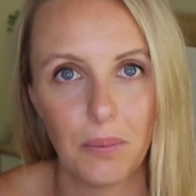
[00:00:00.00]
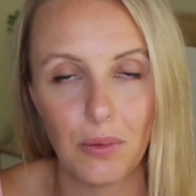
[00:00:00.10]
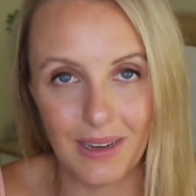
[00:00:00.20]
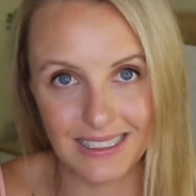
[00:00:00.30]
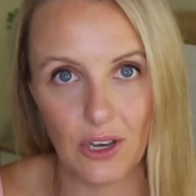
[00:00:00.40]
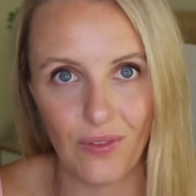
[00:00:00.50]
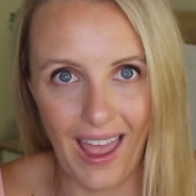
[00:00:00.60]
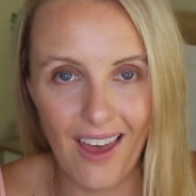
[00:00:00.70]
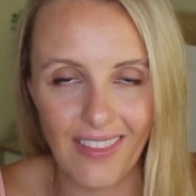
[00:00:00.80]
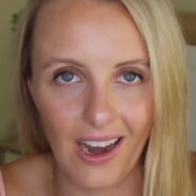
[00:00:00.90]
put myself
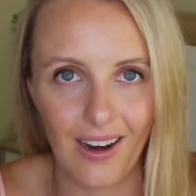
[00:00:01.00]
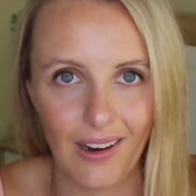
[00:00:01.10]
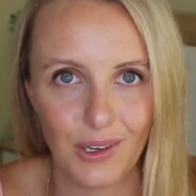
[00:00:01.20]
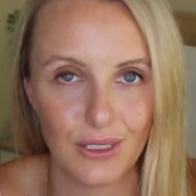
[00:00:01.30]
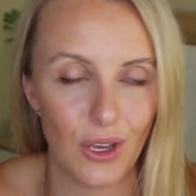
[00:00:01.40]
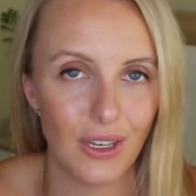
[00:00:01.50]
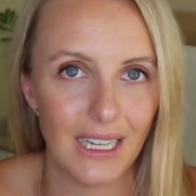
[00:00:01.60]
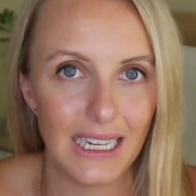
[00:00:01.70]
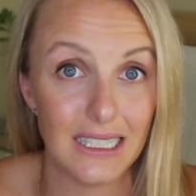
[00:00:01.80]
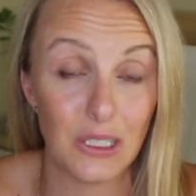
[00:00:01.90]
out there. I was
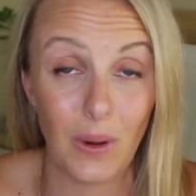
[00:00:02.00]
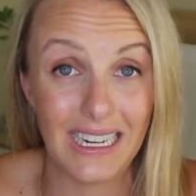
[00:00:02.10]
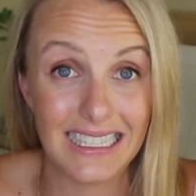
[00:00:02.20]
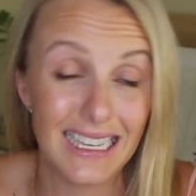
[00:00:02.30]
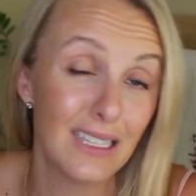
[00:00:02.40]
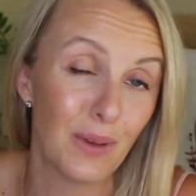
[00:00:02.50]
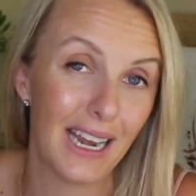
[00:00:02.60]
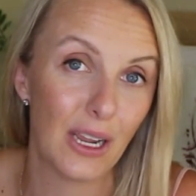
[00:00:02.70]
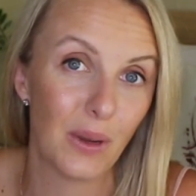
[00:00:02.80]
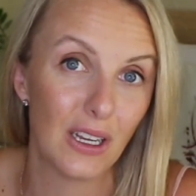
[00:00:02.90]
only 26 when
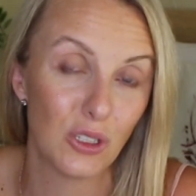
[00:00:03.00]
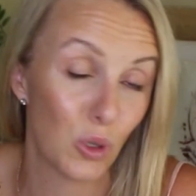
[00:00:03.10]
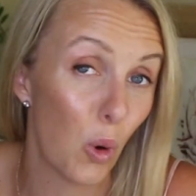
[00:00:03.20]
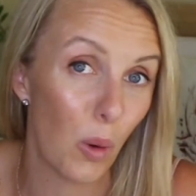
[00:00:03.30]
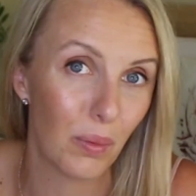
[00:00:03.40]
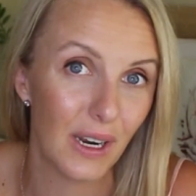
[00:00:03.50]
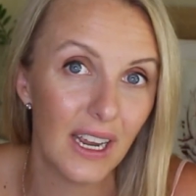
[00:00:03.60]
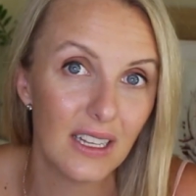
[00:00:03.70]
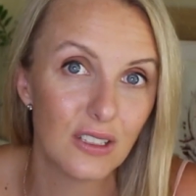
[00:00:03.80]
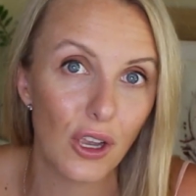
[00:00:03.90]
I quit
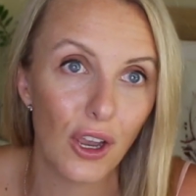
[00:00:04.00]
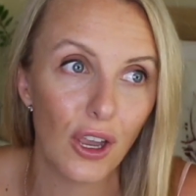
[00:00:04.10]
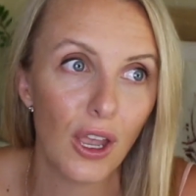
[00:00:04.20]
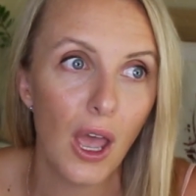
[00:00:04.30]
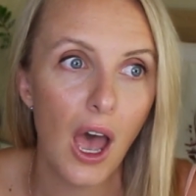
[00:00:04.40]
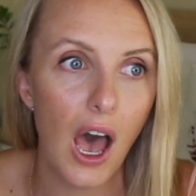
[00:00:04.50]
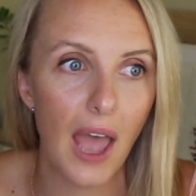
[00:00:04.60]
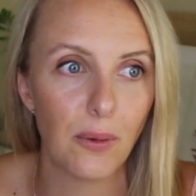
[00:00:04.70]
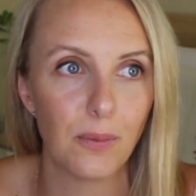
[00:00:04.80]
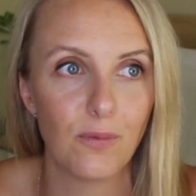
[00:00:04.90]
corporate, so
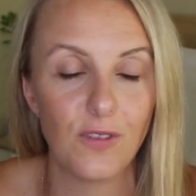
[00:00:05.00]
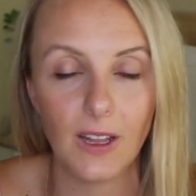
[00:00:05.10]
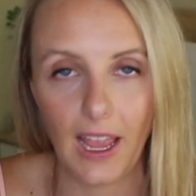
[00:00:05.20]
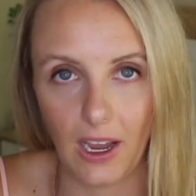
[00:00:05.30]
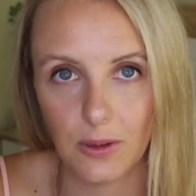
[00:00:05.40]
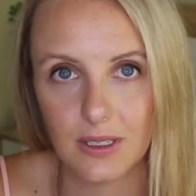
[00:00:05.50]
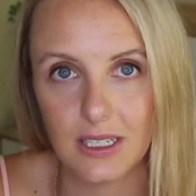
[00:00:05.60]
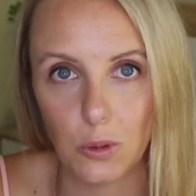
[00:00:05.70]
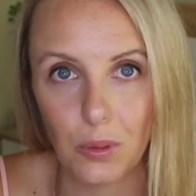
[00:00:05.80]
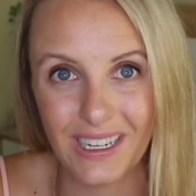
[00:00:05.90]
I feel like I was
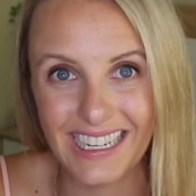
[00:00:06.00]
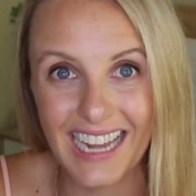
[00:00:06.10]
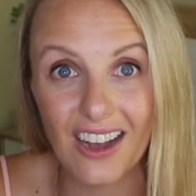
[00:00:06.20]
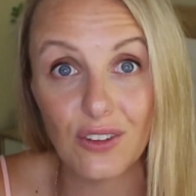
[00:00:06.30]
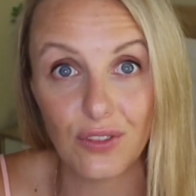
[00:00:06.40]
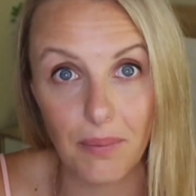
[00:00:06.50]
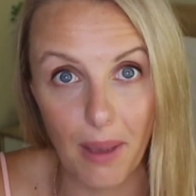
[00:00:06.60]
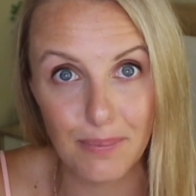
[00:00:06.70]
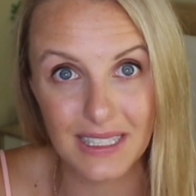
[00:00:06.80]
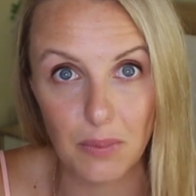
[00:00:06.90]
still pretty young from
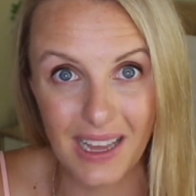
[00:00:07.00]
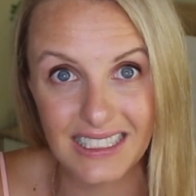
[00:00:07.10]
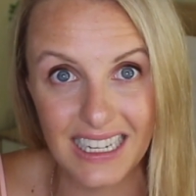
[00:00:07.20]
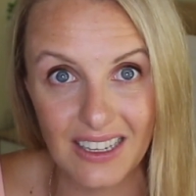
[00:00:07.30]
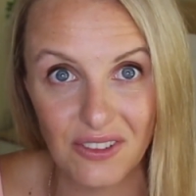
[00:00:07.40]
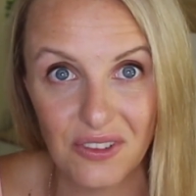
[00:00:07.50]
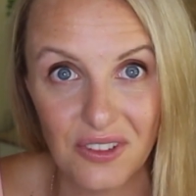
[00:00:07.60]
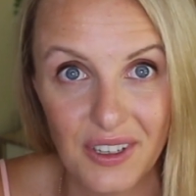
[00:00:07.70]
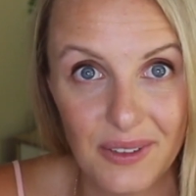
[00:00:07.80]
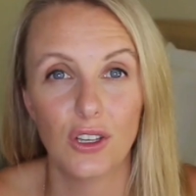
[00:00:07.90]
that perspective.
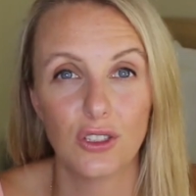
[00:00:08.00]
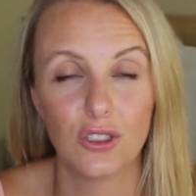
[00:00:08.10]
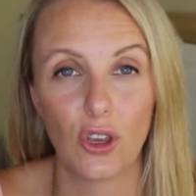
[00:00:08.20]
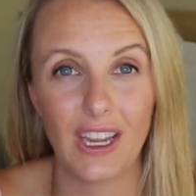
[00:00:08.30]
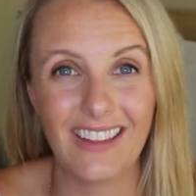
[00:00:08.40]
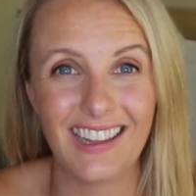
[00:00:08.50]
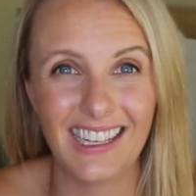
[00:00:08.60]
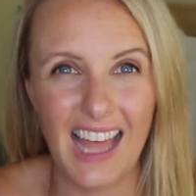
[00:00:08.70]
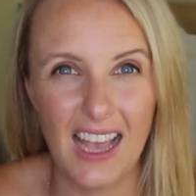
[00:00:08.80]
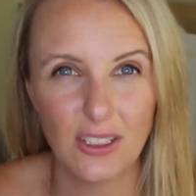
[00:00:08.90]
So in the
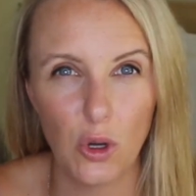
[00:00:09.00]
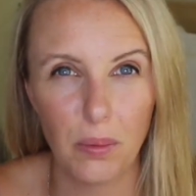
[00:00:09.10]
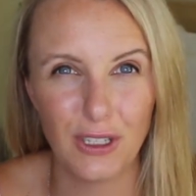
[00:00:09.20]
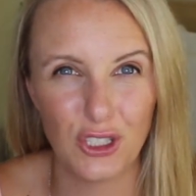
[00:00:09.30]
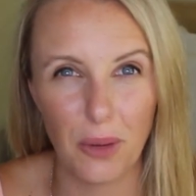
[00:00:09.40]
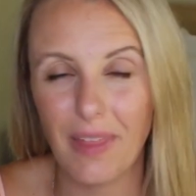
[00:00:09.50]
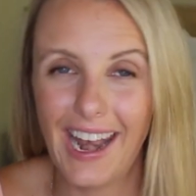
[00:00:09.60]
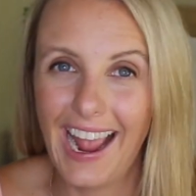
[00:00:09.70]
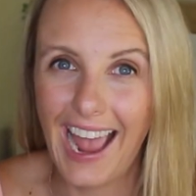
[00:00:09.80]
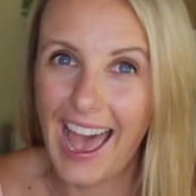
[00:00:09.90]
last corporate job that
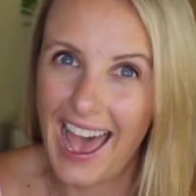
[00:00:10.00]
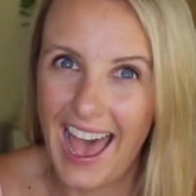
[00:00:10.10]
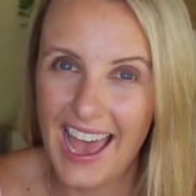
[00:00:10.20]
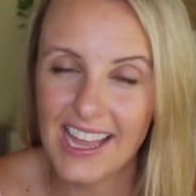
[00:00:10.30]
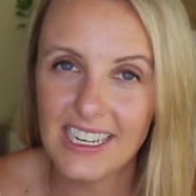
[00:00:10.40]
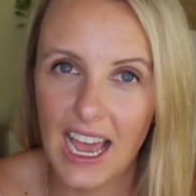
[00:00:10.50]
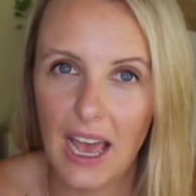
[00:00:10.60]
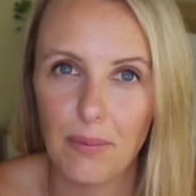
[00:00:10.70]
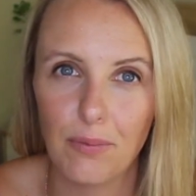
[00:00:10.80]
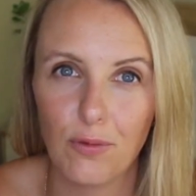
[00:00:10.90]
I
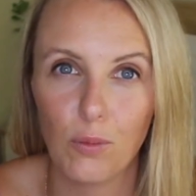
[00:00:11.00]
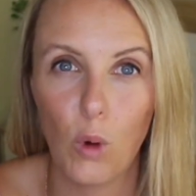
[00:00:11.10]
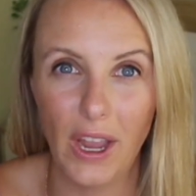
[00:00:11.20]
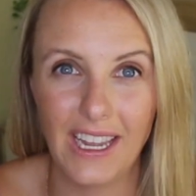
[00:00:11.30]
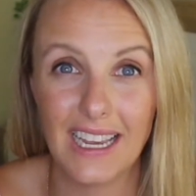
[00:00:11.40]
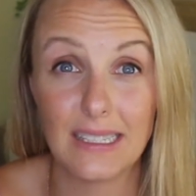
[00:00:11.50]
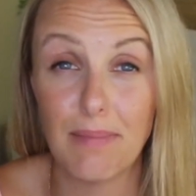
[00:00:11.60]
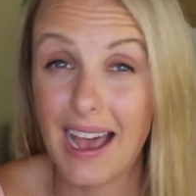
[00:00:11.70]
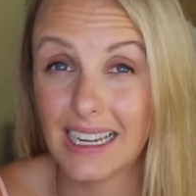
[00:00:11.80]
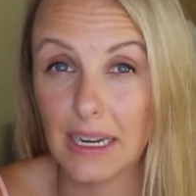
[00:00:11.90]
had, working as
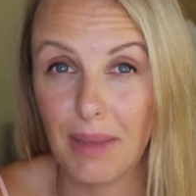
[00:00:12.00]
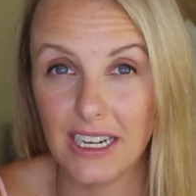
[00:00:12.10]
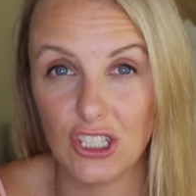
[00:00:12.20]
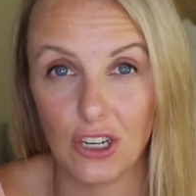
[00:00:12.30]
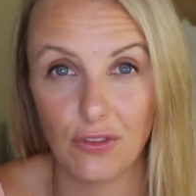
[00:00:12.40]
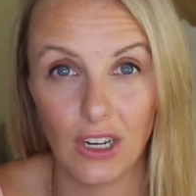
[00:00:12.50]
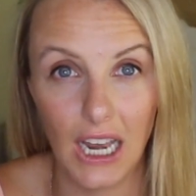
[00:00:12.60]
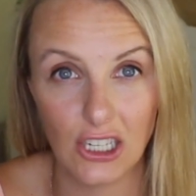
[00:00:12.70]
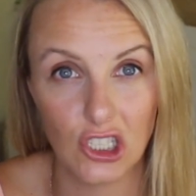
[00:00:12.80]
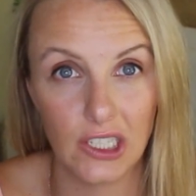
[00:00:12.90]
marketing manager for a
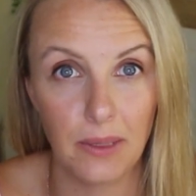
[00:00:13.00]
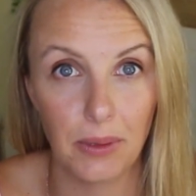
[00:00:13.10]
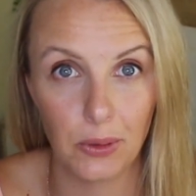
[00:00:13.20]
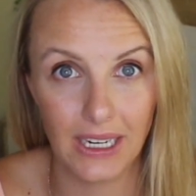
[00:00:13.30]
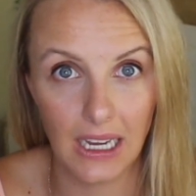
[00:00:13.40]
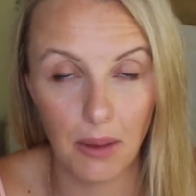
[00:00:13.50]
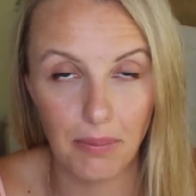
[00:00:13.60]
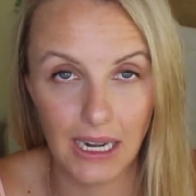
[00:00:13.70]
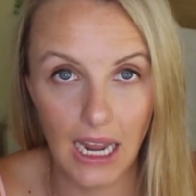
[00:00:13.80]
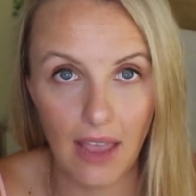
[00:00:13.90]
luxury building
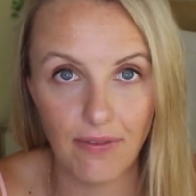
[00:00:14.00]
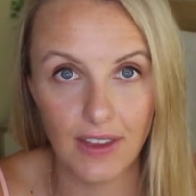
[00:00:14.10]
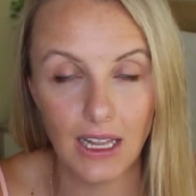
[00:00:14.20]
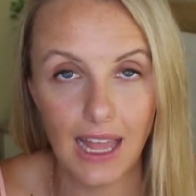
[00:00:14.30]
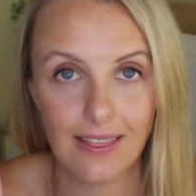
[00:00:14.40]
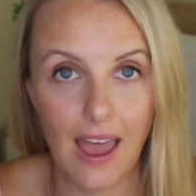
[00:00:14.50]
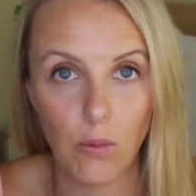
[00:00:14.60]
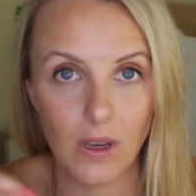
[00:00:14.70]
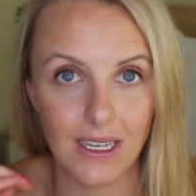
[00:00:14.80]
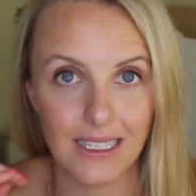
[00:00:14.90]
company, I feel like
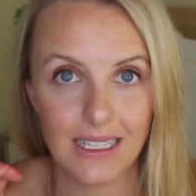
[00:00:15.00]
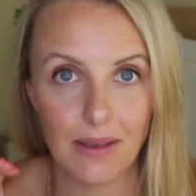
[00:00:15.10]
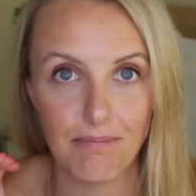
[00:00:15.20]
that was